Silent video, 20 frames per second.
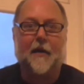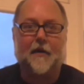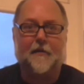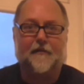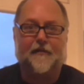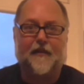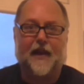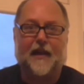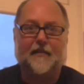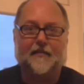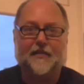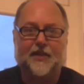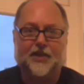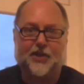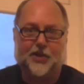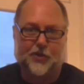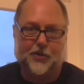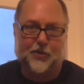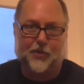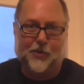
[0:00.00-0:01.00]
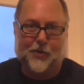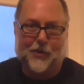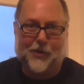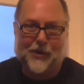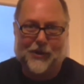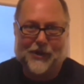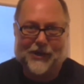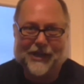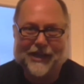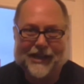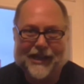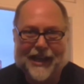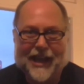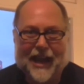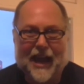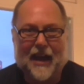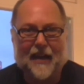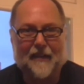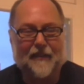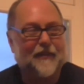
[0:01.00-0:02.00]
found the shore."
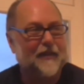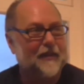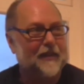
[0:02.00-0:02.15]
And